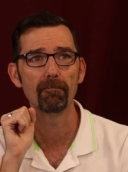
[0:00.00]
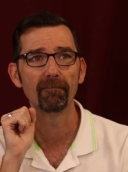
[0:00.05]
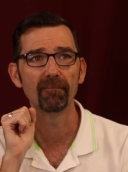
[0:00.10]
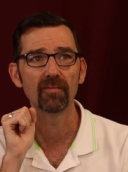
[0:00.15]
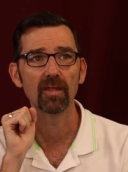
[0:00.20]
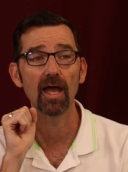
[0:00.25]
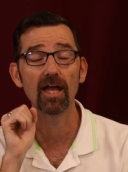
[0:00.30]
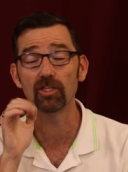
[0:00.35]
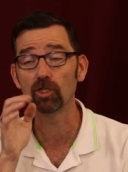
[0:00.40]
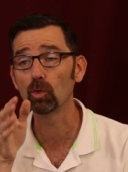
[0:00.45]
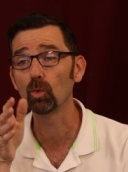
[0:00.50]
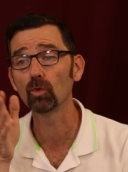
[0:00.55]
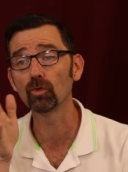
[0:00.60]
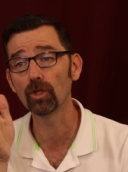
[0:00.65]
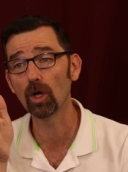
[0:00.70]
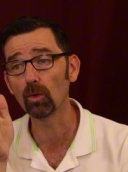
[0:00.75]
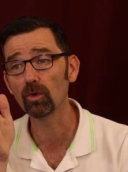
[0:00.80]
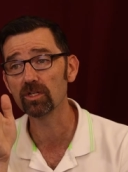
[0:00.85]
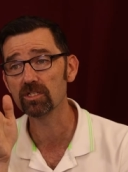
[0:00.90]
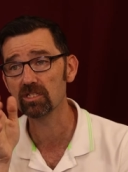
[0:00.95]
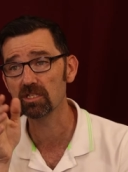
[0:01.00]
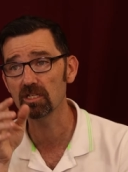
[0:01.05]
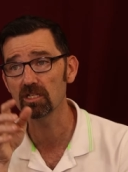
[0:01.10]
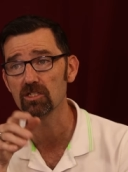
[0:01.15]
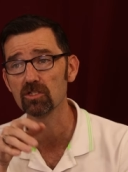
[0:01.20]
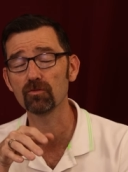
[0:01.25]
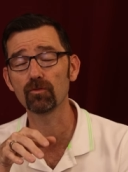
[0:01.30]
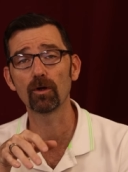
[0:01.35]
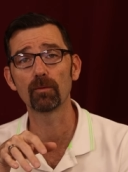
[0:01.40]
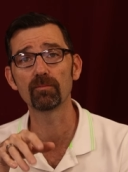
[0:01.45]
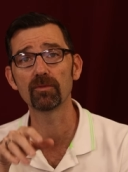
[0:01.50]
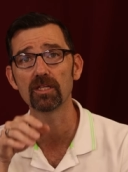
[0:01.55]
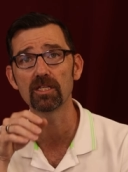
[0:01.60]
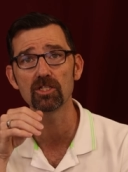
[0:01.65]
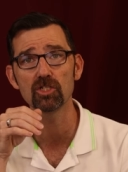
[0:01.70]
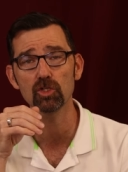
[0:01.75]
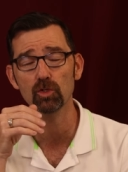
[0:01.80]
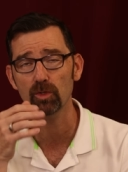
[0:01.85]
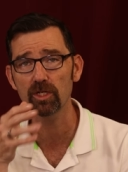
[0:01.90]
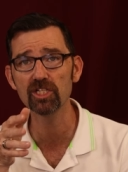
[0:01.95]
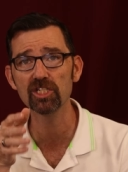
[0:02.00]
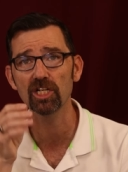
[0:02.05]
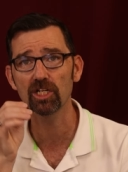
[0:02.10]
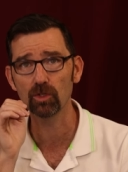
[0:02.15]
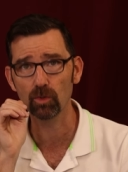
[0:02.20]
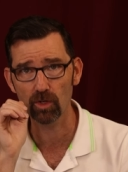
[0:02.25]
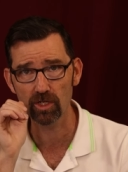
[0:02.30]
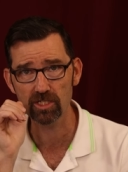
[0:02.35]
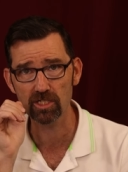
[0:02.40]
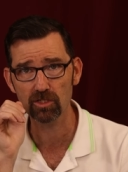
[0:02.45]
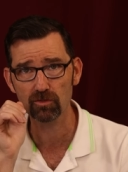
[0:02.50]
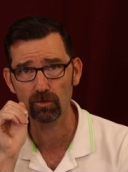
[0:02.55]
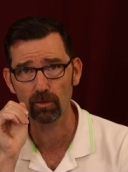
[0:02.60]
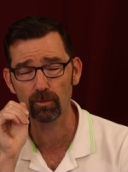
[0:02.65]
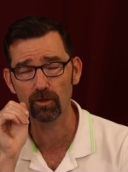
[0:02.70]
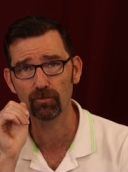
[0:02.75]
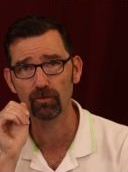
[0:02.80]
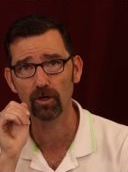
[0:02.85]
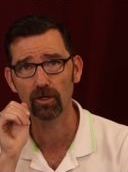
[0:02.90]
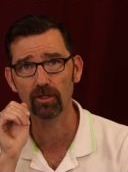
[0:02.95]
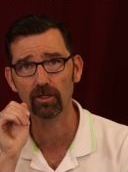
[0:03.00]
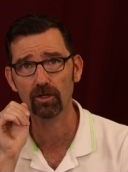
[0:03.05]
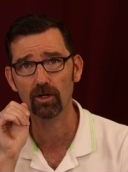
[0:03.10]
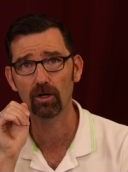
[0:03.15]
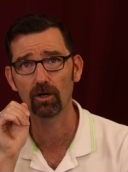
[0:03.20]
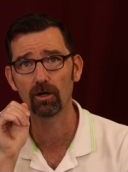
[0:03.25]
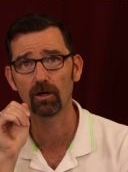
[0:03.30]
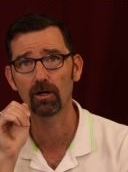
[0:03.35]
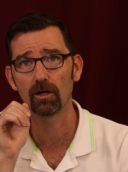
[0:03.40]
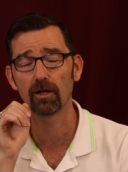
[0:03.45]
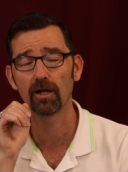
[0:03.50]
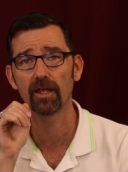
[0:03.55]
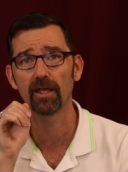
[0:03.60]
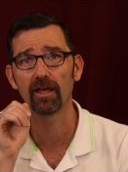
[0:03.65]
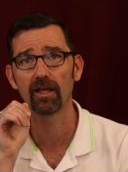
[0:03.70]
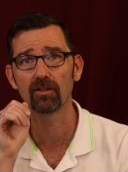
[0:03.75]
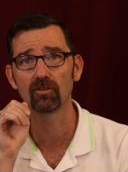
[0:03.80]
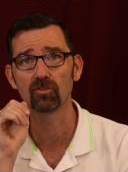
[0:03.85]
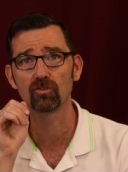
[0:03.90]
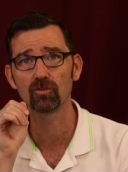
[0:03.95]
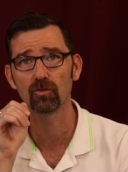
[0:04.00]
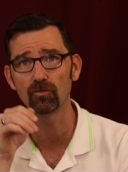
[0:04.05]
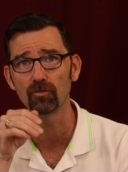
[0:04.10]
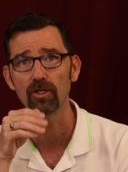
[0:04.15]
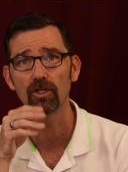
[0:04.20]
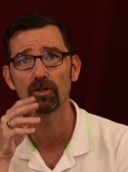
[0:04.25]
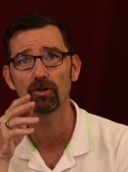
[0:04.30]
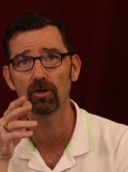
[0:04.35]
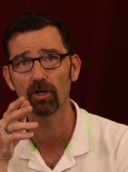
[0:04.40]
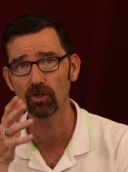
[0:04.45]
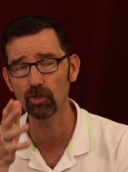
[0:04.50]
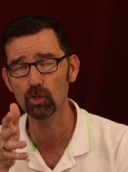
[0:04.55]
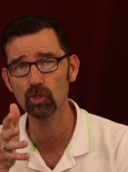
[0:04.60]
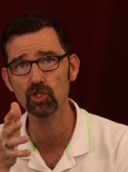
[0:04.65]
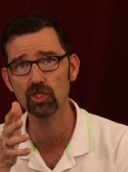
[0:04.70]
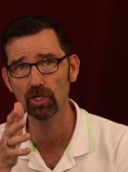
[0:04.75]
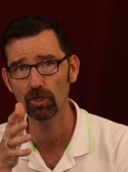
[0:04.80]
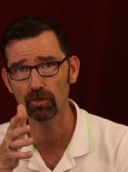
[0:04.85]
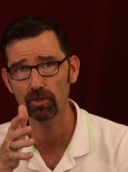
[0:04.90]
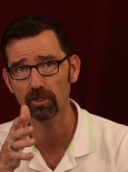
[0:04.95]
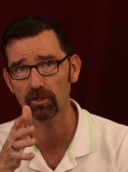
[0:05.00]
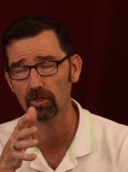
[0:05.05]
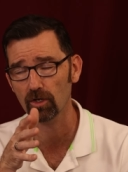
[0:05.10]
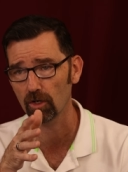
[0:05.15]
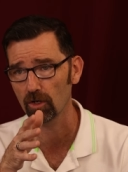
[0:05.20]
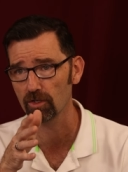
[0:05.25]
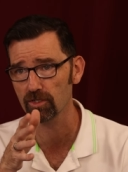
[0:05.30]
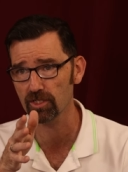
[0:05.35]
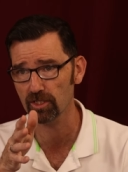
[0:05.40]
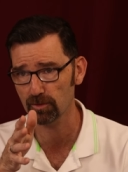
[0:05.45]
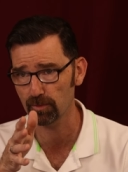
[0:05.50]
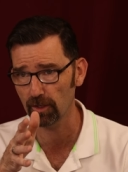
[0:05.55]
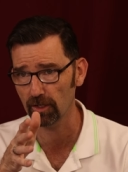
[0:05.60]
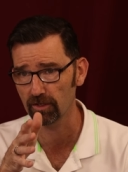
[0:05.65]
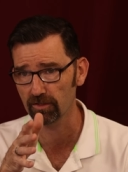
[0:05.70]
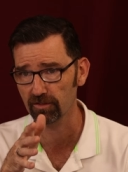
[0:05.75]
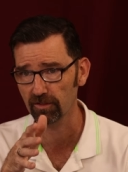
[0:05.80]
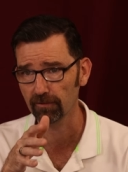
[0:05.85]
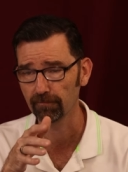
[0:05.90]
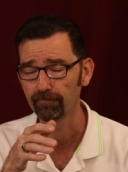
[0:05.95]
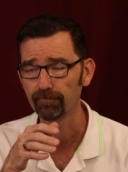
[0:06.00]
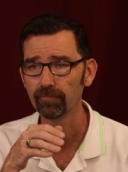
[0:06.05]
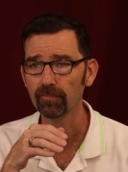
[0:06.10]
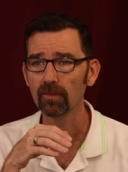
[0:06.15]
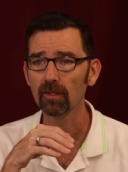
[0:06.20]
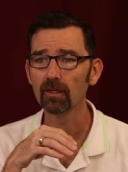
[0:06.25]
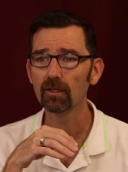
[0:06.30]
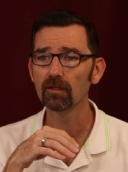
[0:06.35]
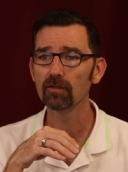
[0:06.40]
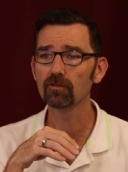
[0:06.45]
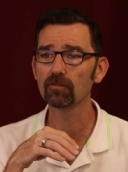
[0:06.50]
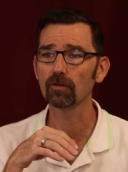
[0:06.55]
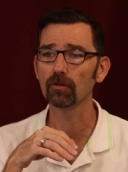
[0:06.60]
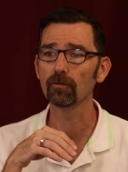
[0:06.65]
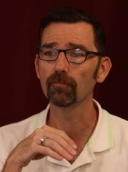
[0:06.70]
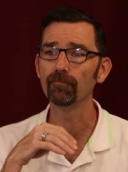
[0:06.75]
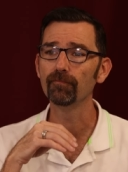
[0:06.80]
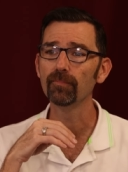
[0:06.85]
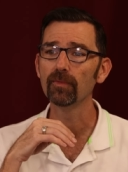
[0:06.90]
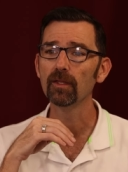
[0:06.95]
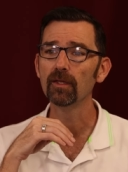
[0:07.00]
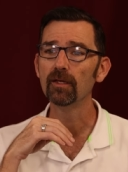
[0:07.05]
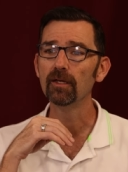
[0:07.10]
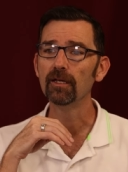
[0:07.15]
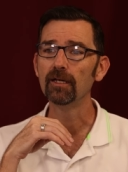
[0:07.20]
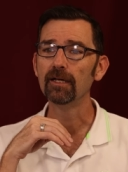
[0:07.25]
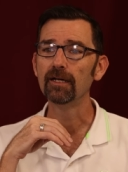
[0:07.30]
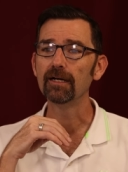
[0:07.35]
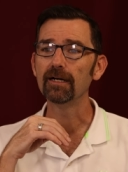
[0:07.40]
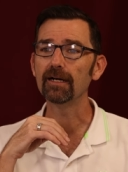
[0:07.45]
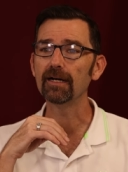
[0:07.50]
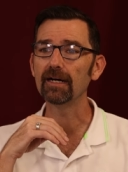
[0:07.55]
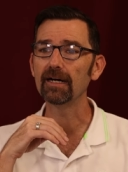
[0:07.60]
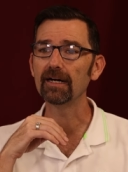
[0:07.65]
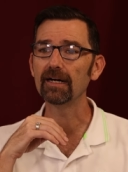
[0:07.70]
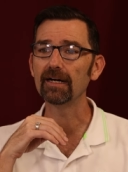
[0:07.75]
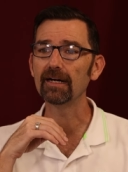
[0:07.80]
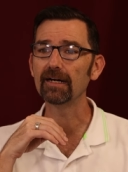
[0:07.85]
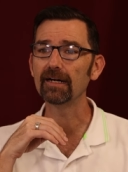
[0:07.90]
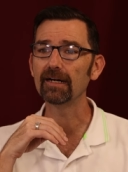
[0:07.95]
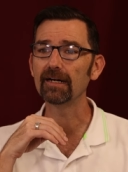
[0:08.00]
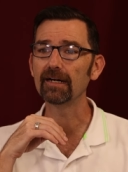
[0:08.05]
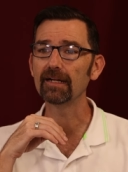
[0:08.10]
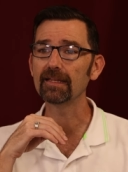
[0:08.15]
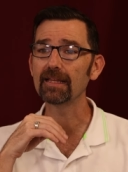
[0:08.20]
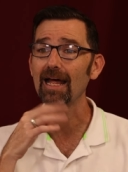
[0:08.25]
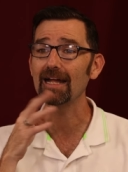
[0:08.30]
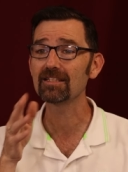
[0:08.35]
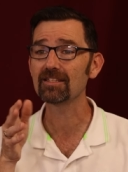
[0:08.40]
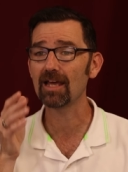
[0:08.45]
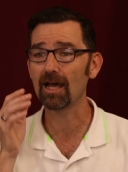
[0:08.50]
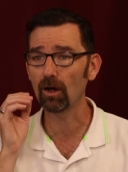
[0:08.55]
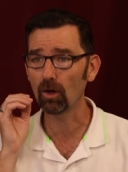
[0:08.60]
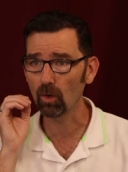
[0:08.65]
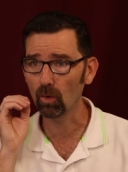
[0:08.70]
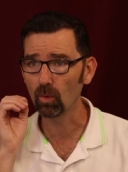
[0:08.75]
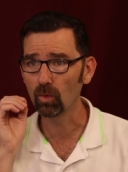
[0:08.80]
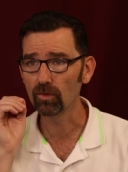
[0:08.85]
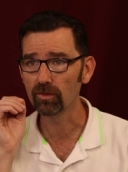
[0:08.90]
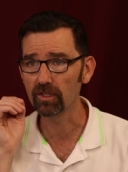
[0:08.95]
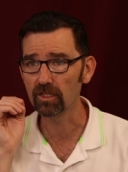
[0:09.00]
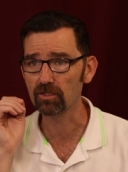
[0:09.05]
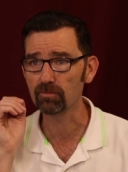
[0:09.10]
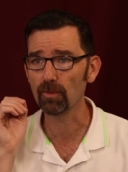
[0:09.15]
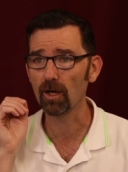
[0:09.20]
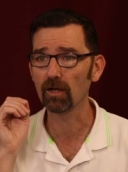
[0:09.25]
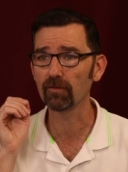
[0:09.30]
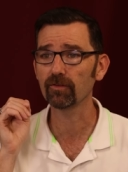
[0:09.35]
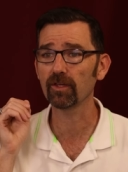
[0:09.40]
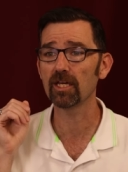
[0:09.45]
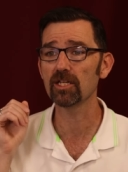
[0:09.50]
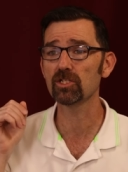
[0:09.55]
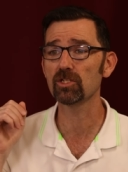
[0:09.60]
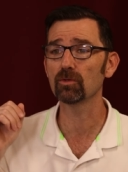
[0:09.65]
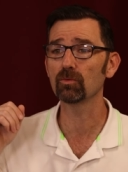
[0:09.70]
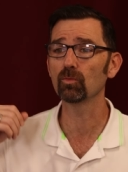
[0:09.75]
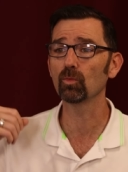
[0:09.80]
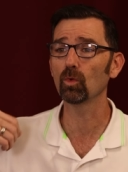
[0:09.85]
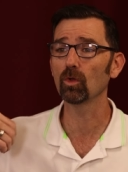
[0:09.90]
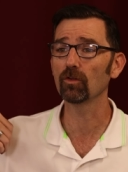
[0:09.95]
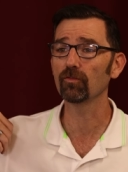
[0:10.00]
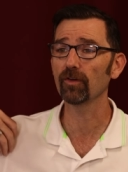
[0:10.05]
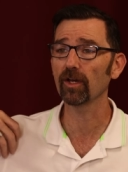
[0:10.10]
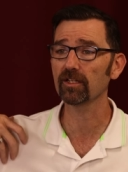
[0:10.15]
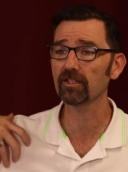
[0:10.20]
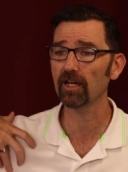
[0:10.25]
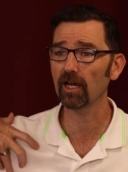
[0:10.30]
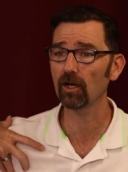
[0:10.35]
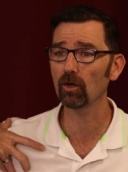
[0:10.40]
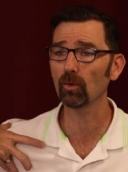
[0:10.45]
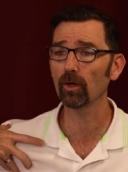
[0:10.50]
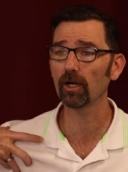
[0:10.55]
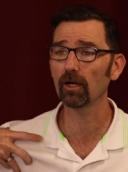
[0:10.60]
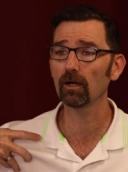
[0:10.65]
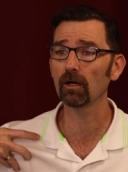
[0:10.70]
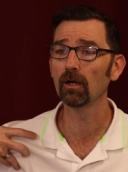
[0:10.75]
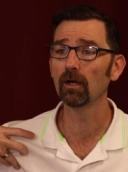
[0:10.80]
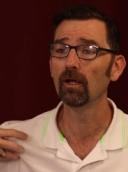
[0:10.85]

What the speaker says: And you will notice this from the screeching noises from the front of the car and severe understeer that the car is experiencing. So that's how this modification will affect tire wear